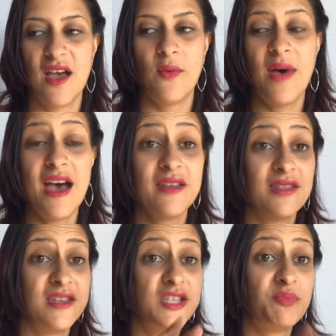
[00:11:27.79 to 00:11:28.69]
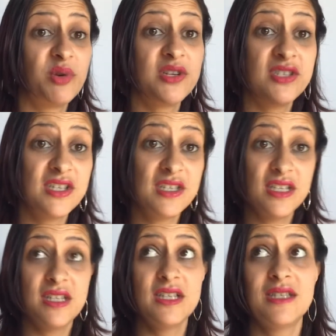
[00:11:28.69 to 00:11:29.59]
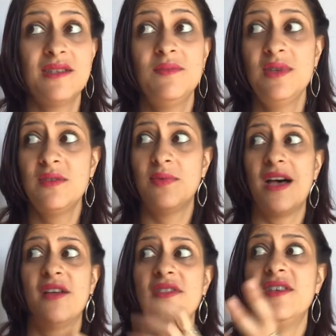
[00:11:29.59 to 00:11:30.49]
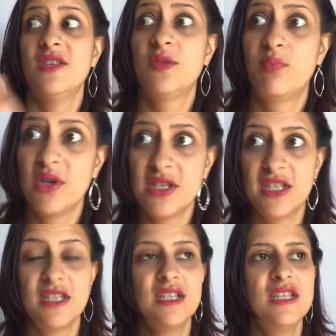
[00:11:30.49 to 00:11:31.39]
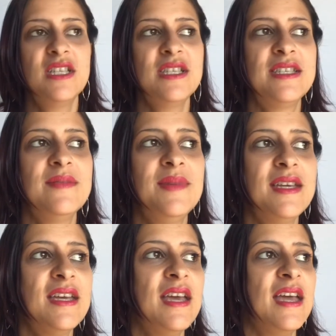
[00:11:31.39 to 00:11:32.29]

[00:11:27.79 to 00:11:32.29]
wow, this person did this to me, wow, this person did this to me,